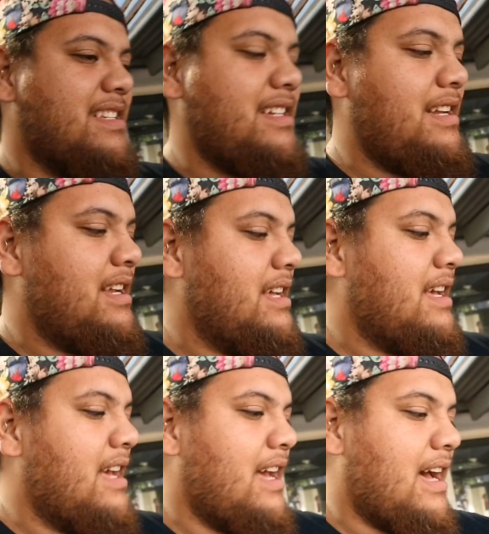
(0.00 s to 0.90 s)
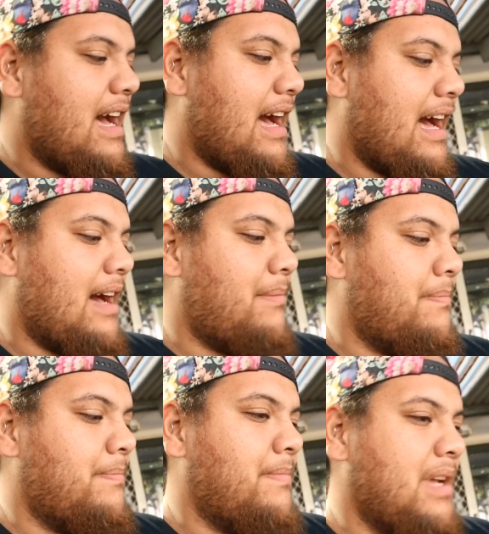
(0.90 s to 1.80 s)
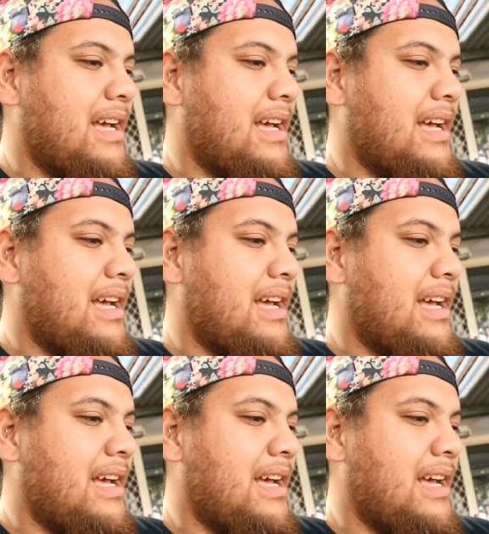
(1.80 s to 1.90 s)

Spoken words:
did, and